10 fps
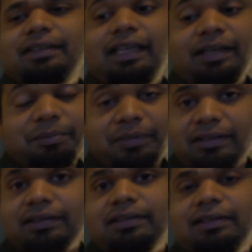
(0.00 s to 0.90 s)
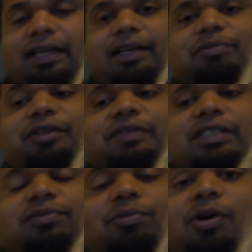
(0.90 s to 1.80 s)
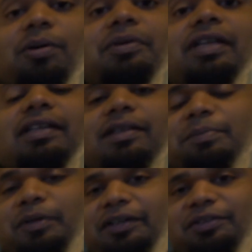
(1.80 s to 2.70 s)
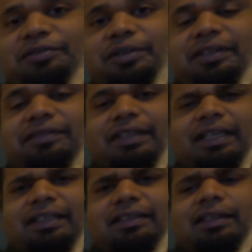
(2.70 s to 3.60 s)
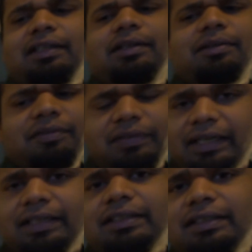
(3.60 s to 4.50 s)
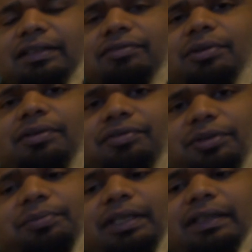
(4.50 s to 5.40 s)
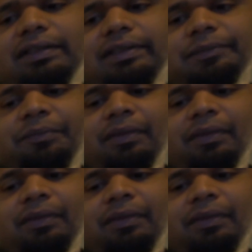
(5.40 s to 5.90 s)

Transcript: in milk, and we've just warmed it in the microwave and let it sit for a few minutes.